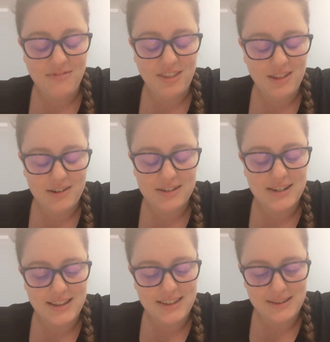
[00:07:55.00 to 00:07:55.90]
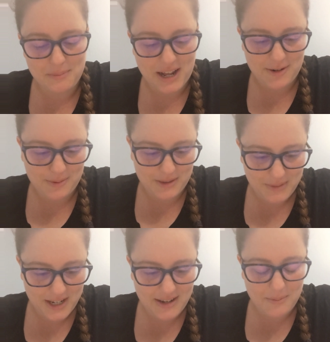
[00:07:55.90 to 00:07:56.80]
There is nothing the matter with
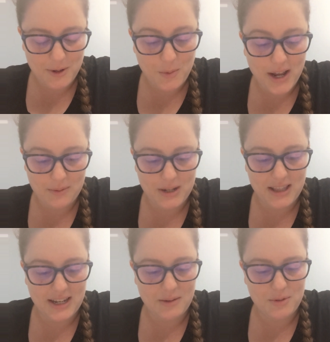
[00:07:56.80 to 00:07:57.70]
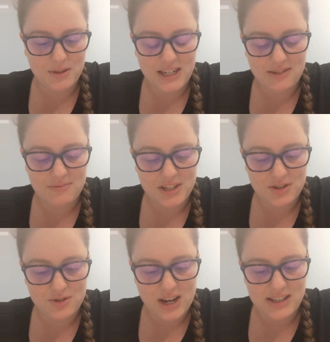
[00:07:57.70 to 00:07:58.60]
me. I am quite well. I am only
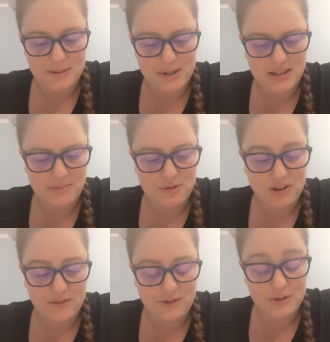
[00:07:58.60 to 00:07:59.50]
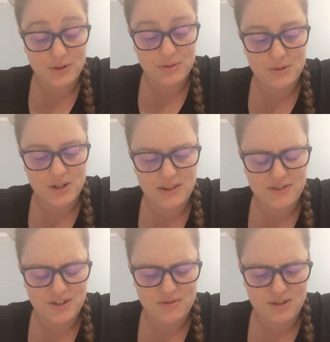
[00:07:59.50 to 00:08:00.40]
distressed by some dreadful news which I
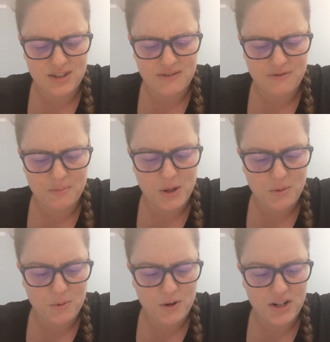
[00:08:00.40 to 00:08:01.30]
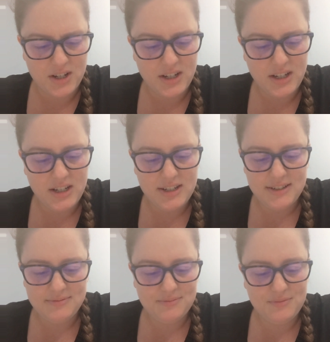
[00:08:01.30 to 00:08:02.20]
have just received from Longbourn.
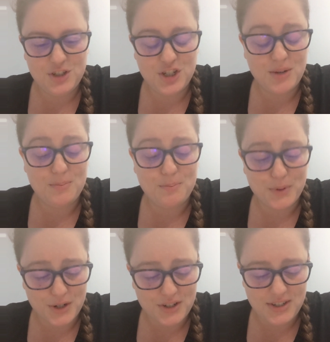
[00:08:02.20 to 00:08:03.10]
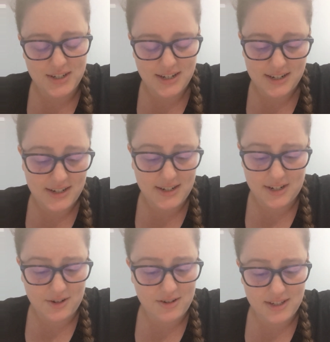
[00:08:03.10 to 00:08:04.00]
She burst into
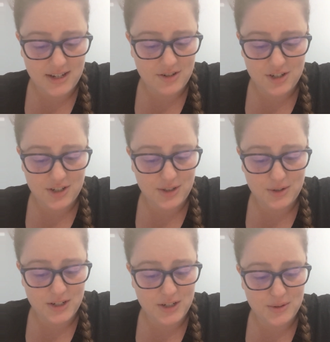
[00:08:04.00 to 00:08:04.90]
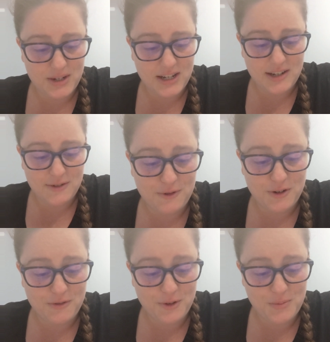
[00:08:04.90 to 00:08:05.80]
tears as she alluded to it,
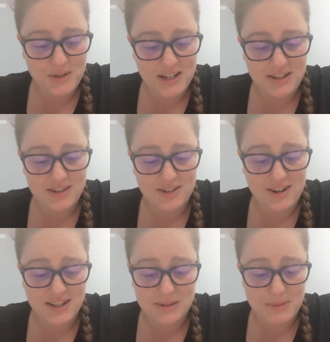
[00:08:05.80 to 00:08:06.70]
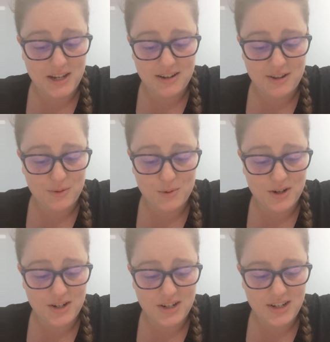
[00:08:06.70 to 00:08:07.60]
for a few minutes could not speak another
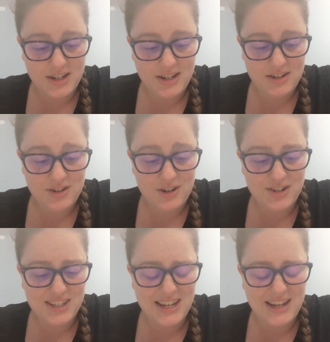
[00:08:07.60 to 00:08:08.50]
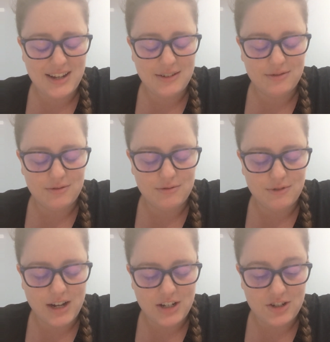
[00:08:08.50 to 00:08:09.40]
word. Darcy, in
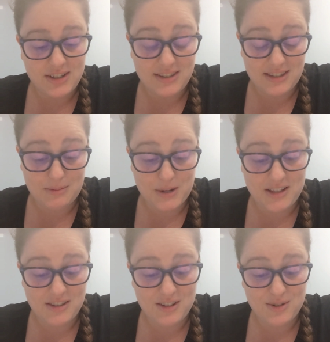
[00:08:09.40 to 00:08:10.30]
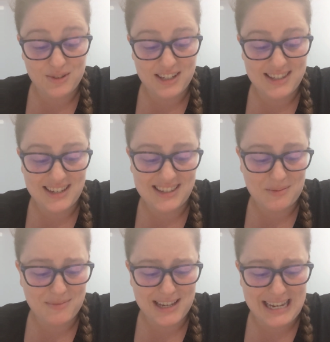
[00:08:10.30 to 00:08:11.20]
wretched suspense, could only say
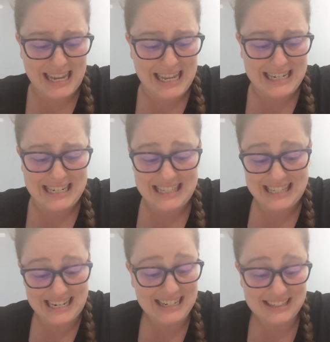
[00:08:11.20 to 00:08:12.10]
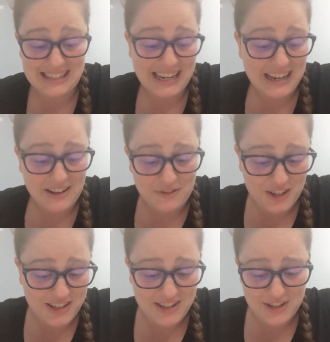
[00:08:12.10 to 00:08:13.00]
something indistinctly of
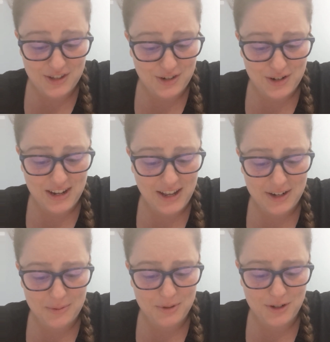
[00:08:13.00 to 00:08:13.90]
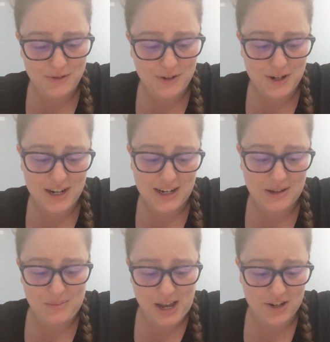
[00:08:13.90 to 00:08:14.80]
his concern and observe her in
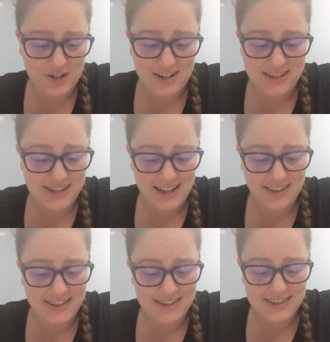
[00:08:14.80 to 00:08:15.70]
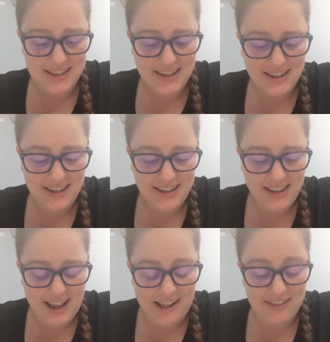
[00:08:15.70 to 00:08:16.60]
compassionate silence.
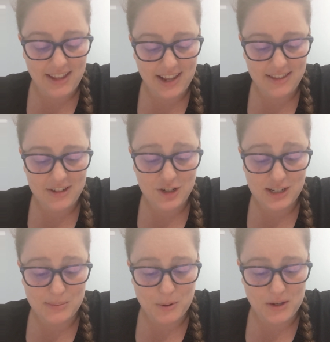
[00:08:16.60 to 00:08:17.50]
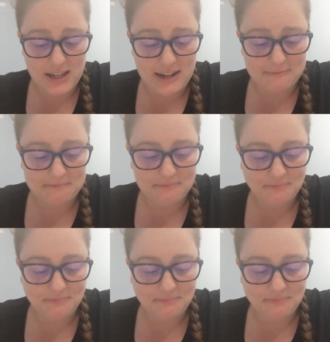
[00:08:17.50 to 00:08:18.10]
At length she spoke again.